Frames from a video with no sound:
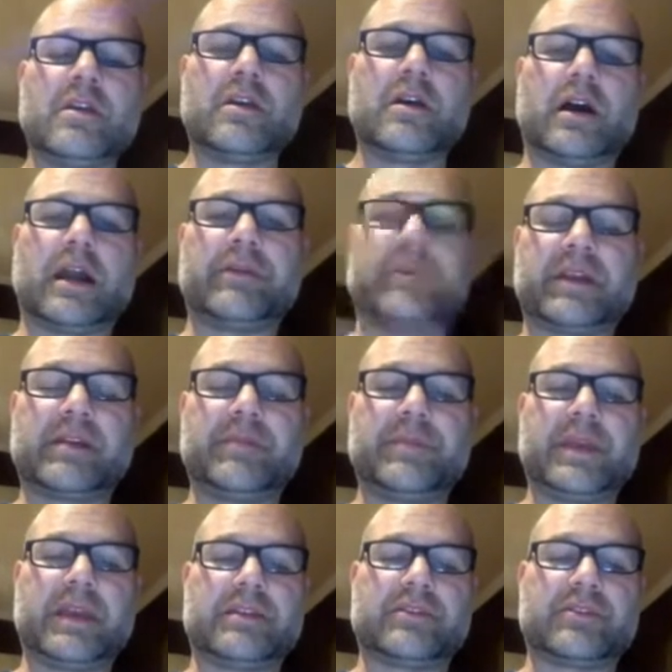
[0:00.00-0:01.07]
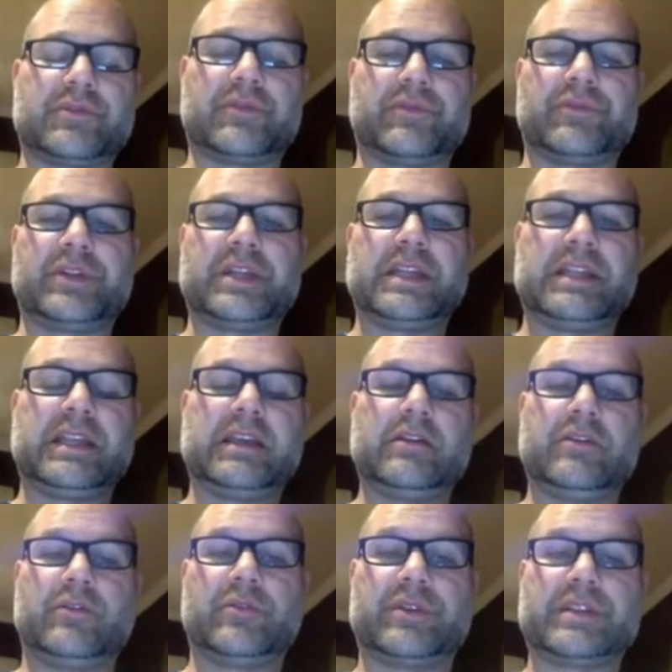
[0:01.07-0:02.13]
I recommend reading,
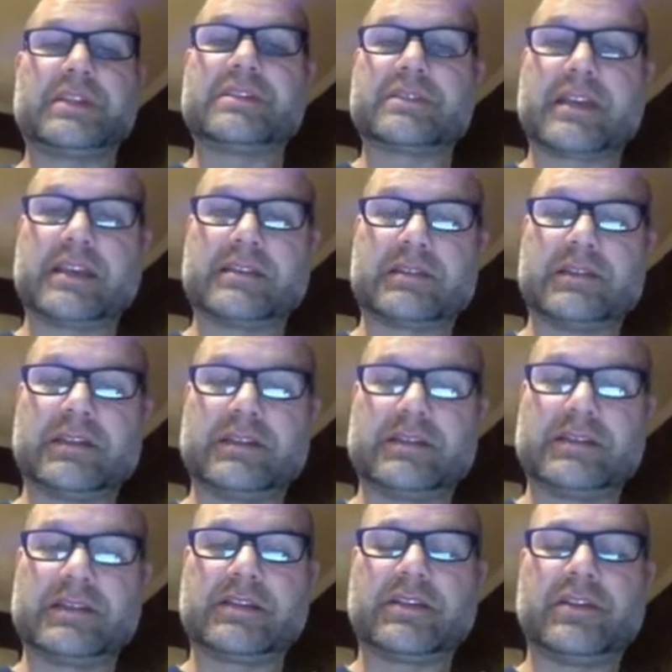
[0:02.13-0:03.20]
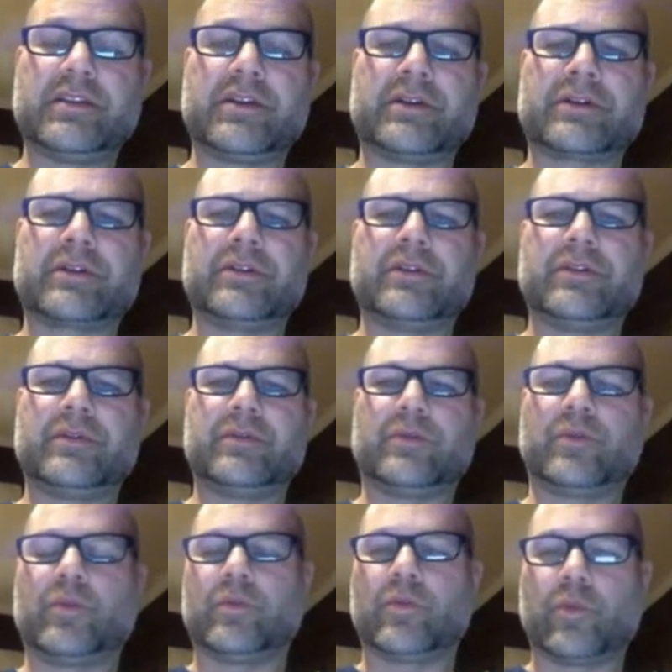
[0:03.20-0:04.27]
or in this case, listening to the article
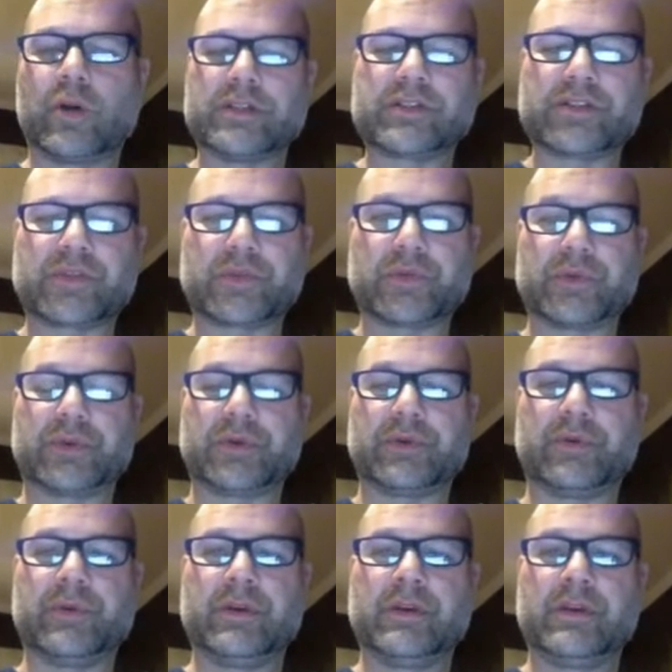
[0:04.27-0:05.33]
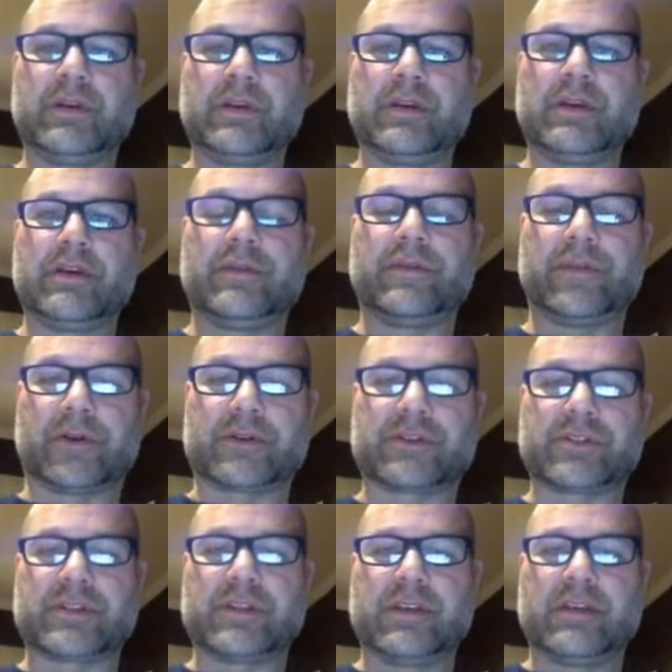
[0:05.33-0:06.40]
once through
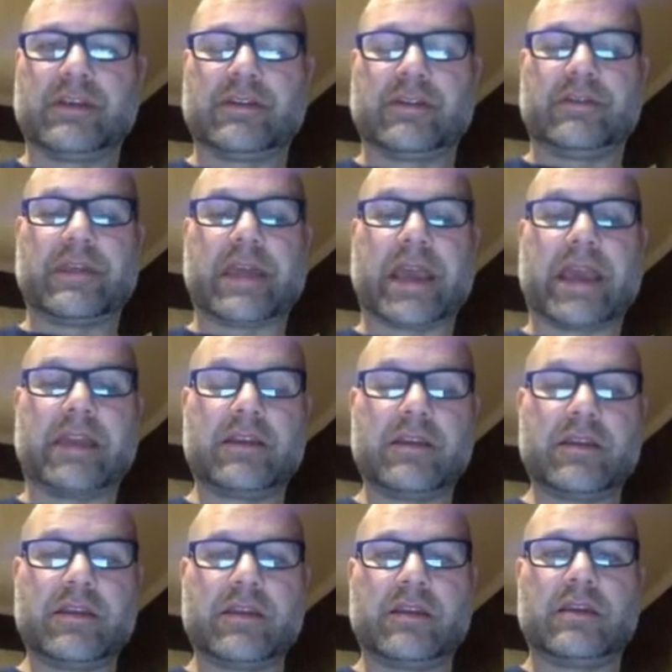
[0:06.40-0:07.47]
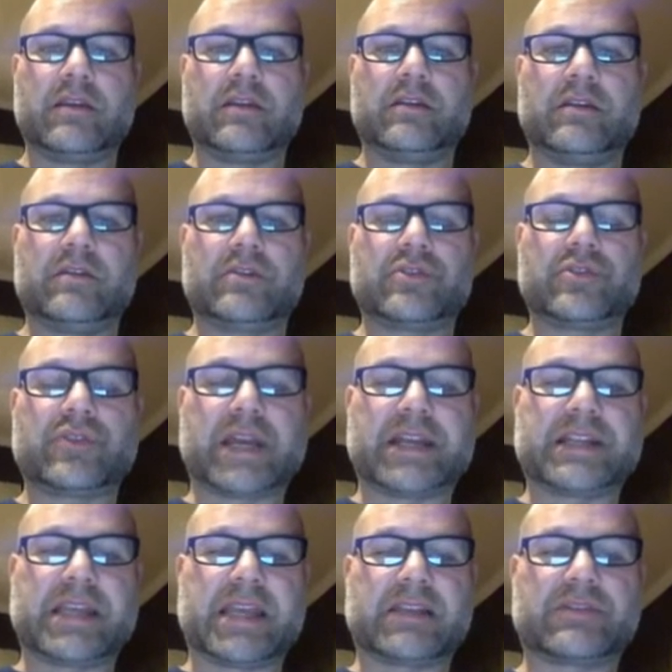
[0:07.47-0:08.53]
first. Then try
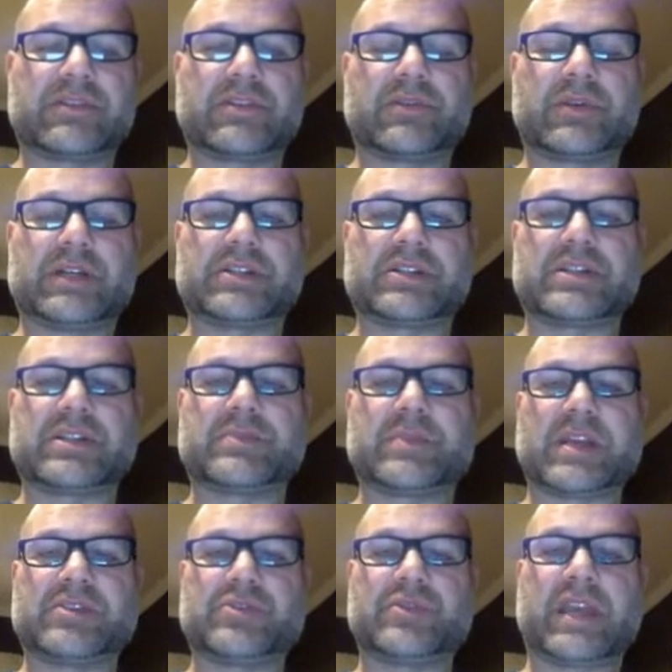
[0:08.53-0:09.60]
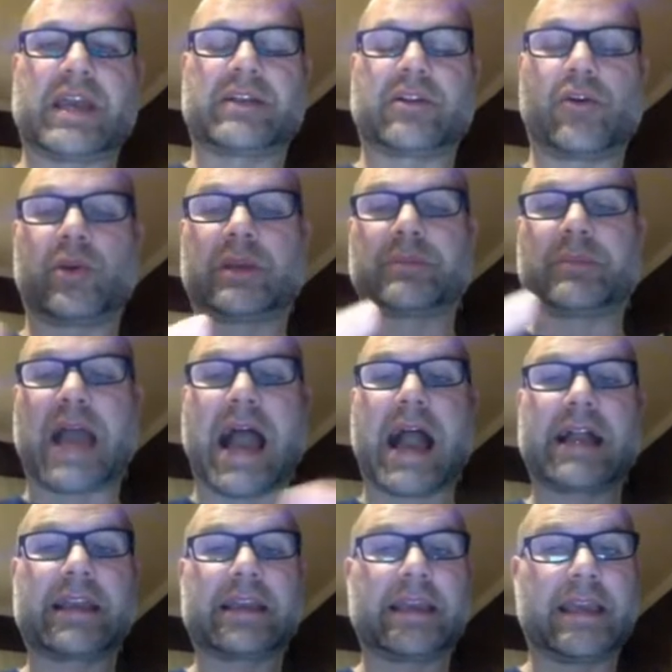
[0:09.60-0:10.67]
to answer the questions as best you can, going
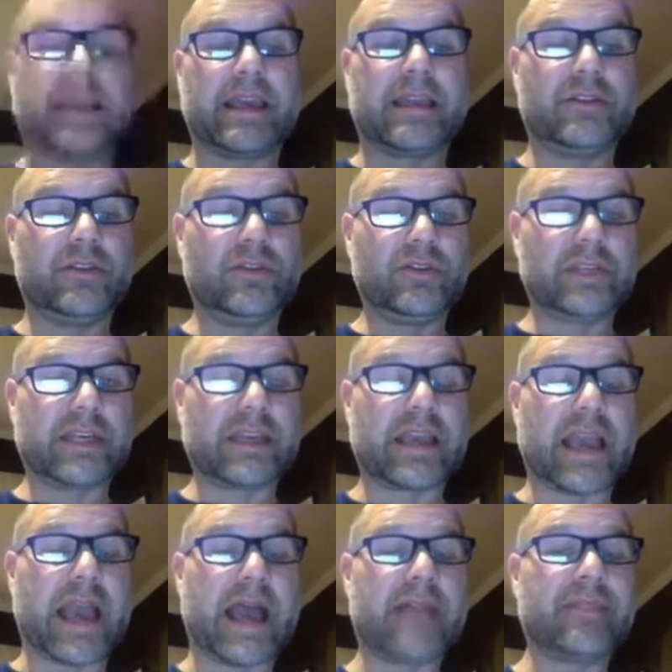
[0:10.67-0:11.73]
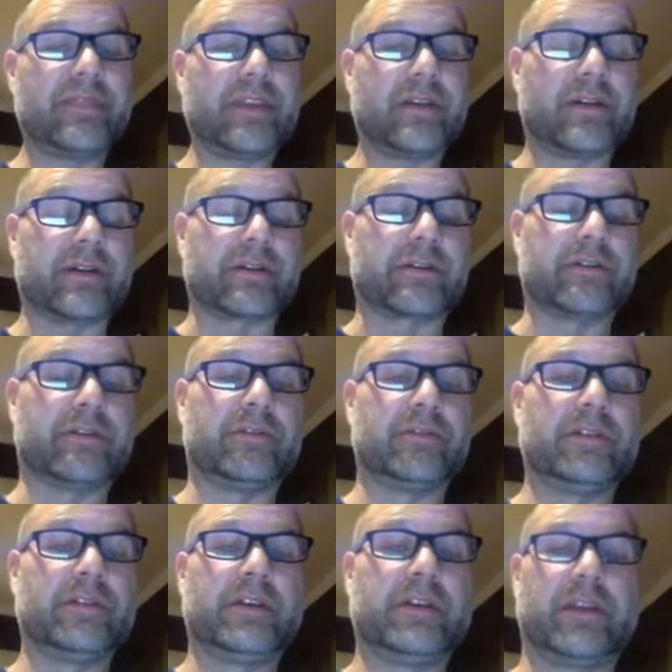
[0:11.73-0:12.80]
back and looking at the article
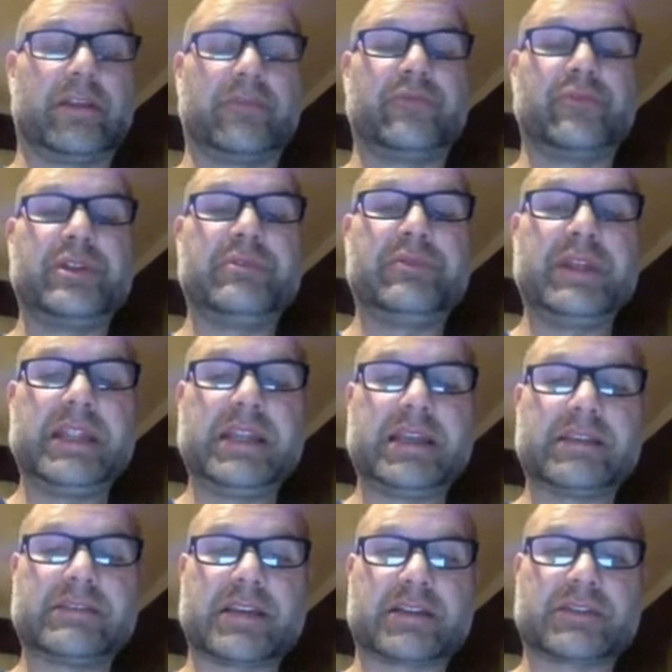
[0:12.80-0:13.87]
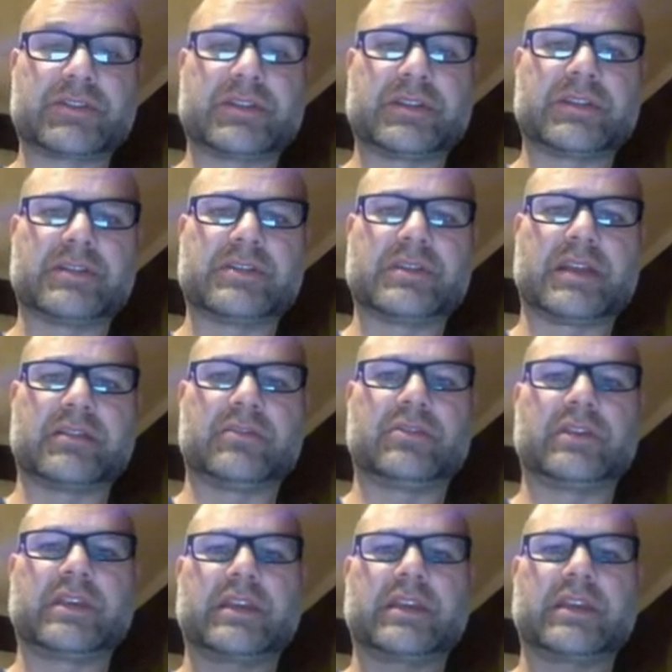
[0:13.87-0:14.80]
and rereading sections and looking